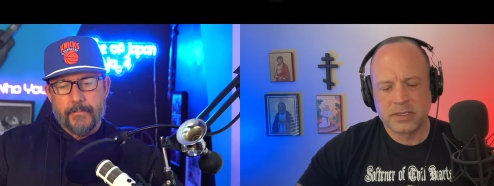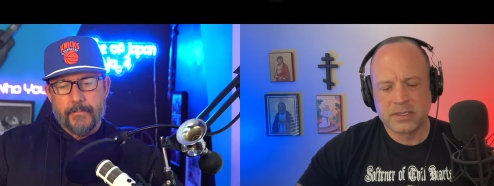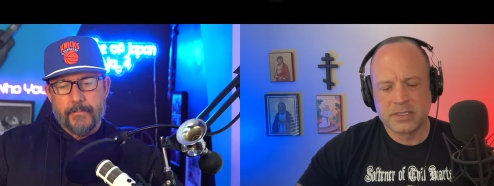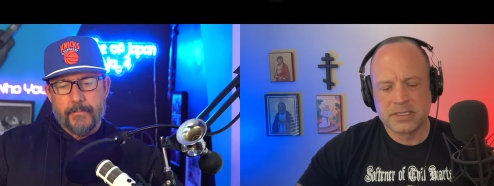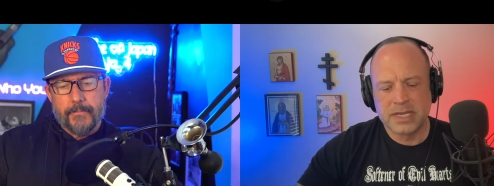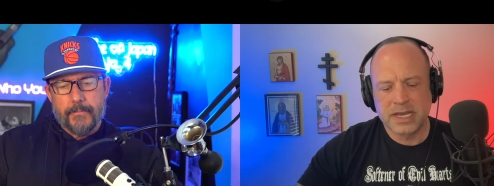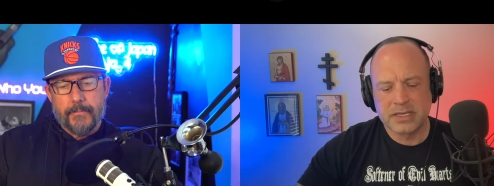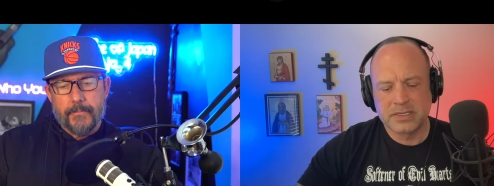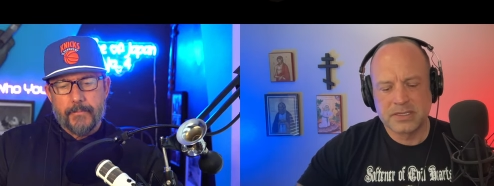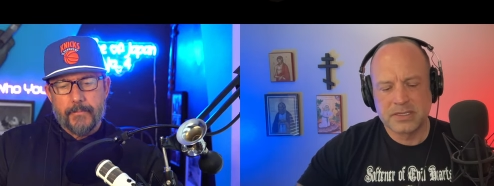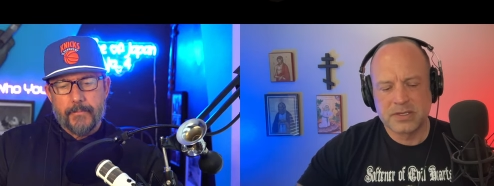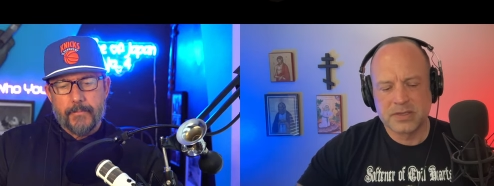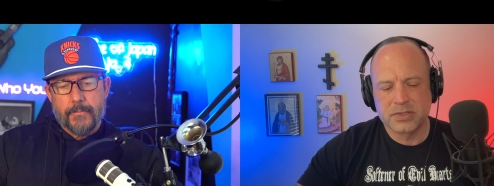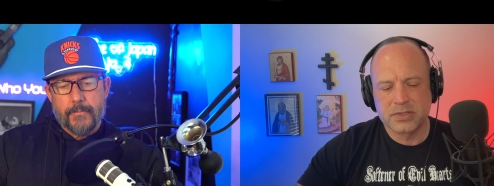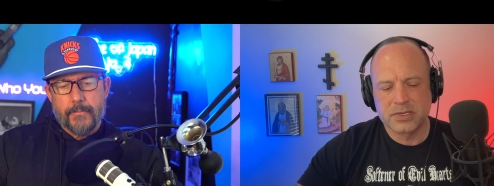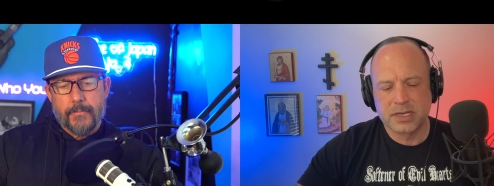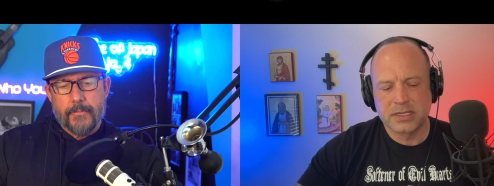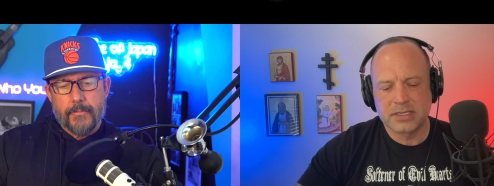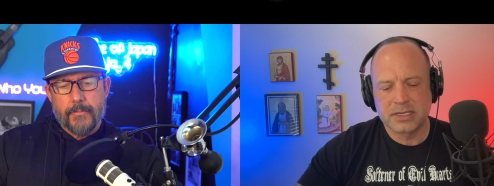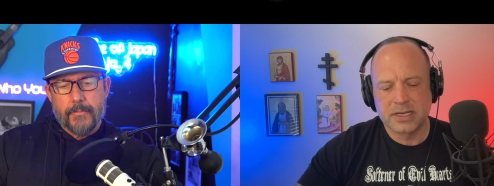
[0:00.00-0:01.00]
Speaker 1: in
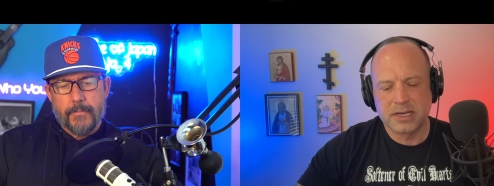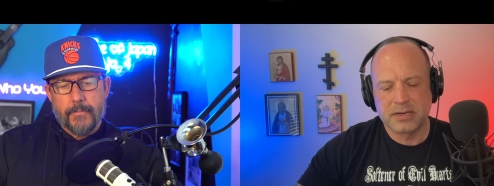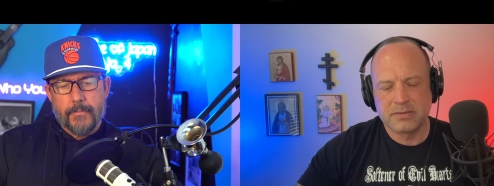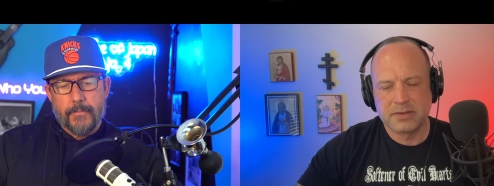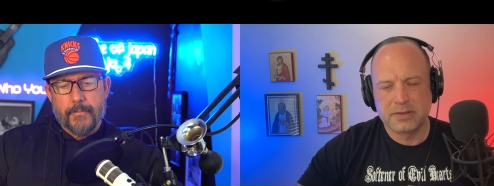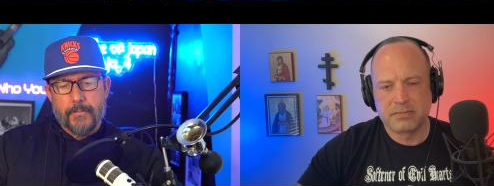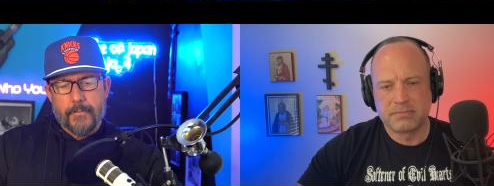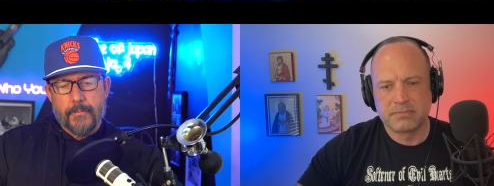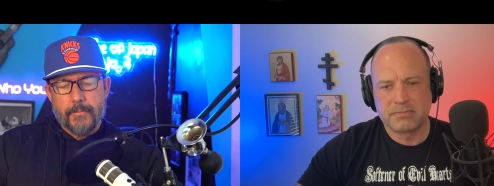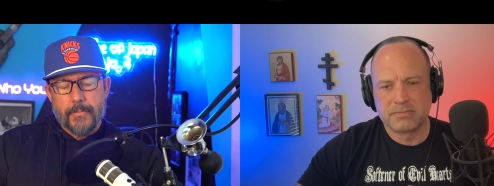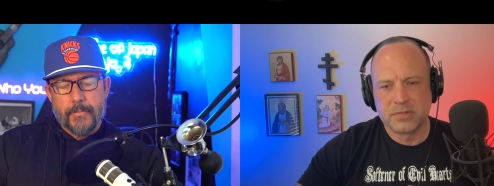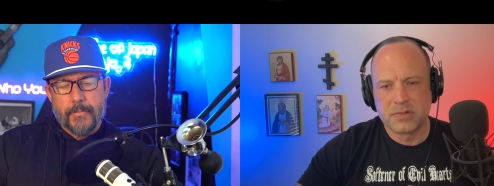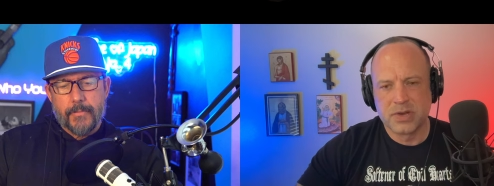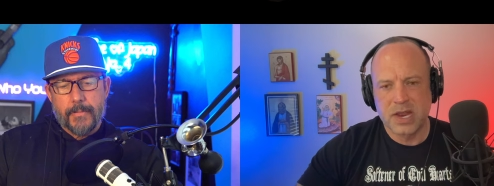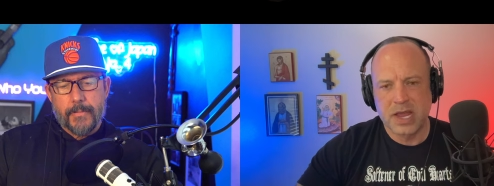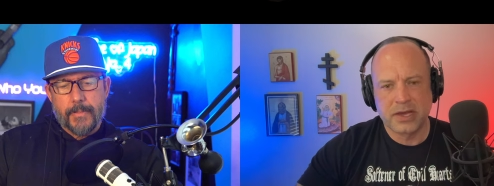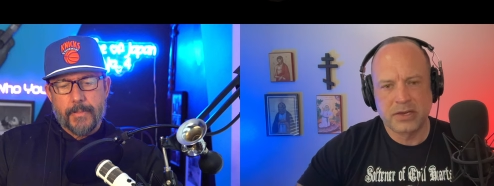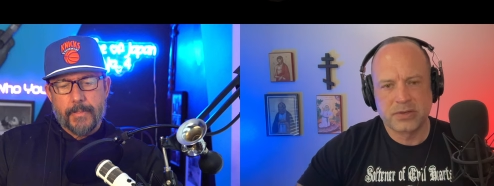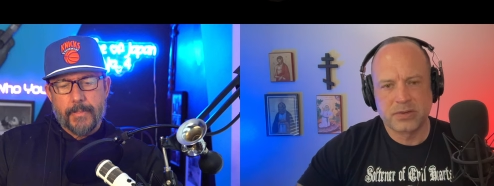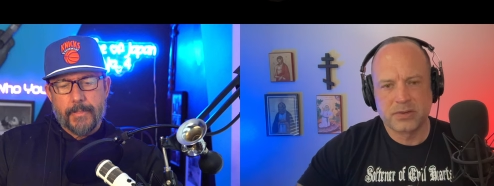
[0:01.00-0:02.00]
Texas, that's kind of a
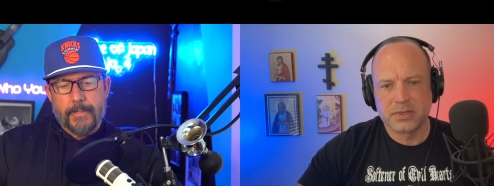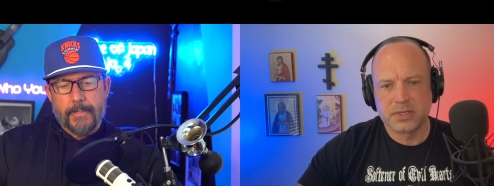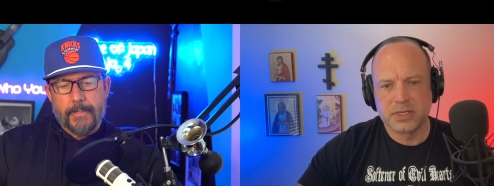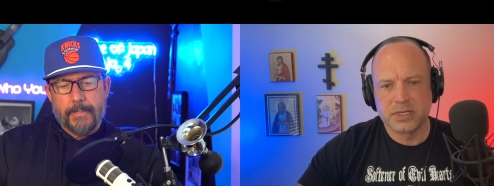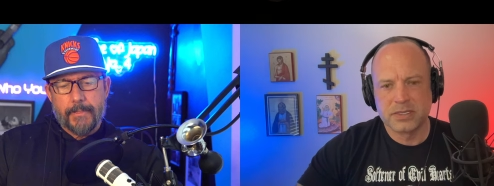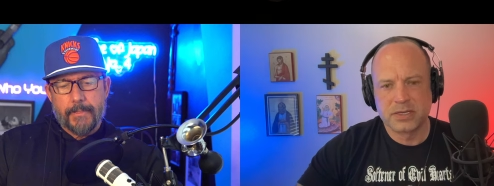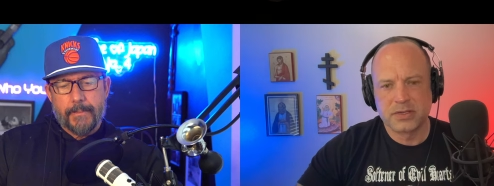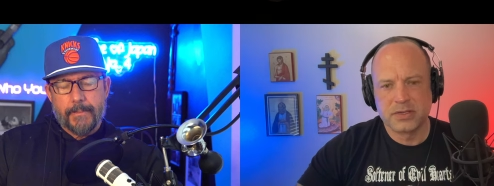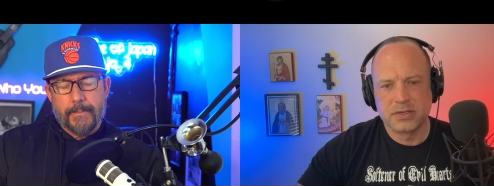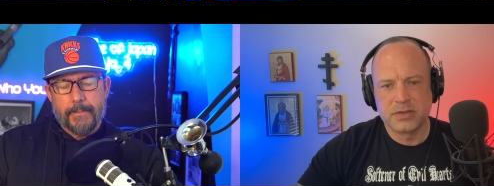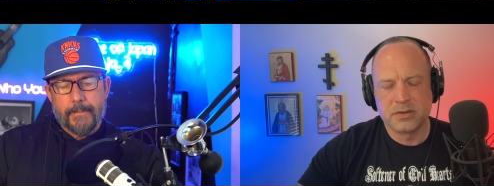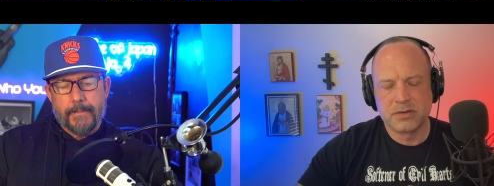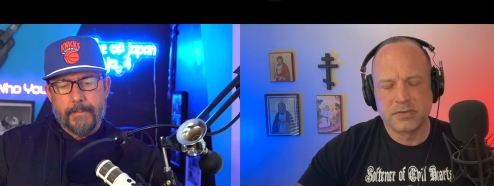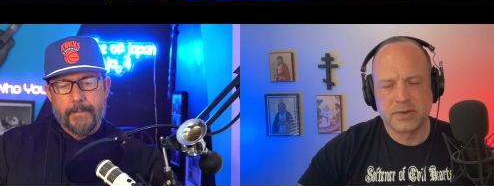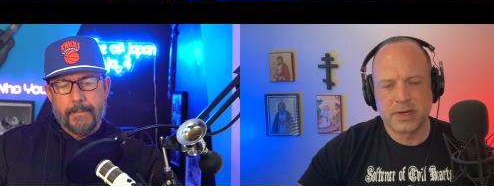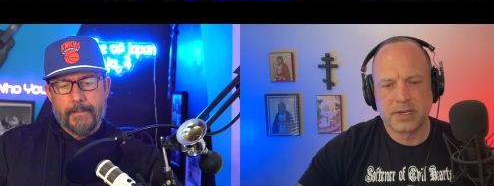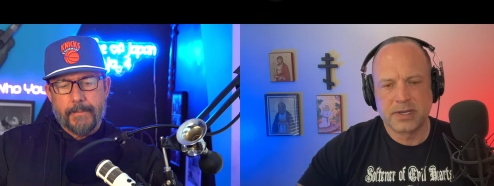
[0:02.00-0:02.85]
natural thing to do.